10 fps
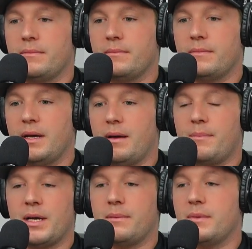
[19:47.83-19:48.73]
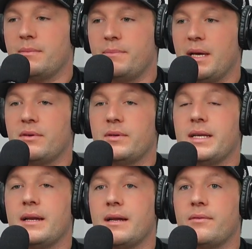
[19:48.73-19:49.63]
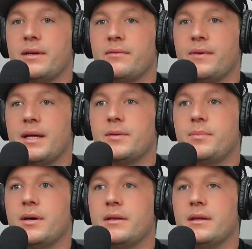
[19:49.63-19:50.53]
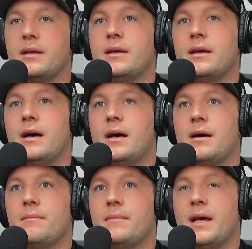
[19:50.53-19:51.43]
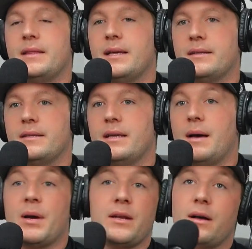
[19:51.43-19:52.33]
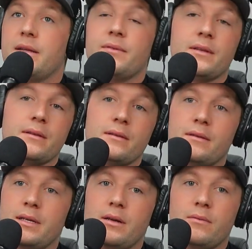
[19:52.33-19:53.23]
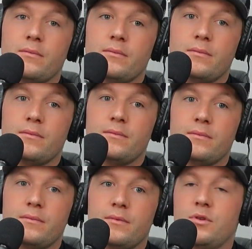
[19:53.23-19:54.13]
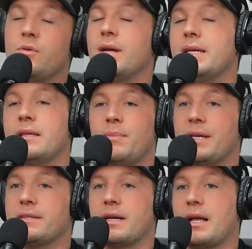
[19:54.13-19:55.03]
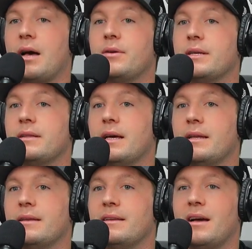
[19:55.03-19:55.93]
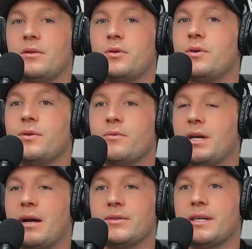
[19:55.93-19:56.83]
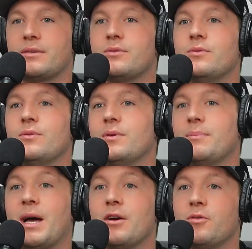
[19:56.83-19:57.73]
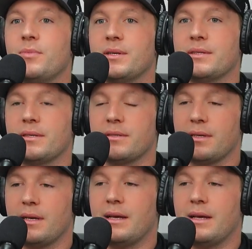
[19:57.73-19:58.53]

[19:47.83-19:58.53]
I might not be able to attend every event, but at the end of the day, I might not even, do any of the basic accounting that I learned when I was at school in my own business.